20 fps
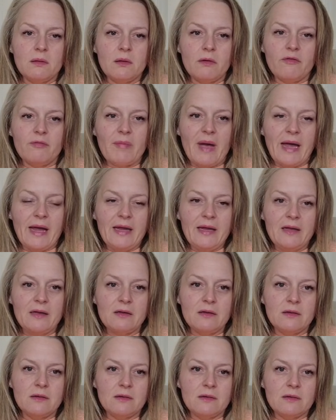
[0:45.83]
of May
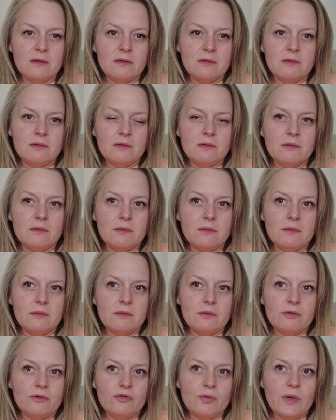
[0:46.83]

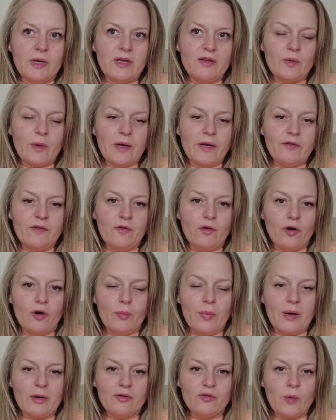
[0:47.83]
2024,
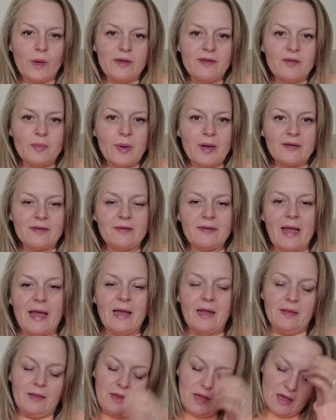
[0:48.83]
about 20 past
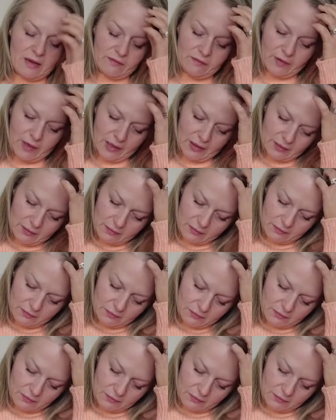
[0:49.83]
8 in the evening.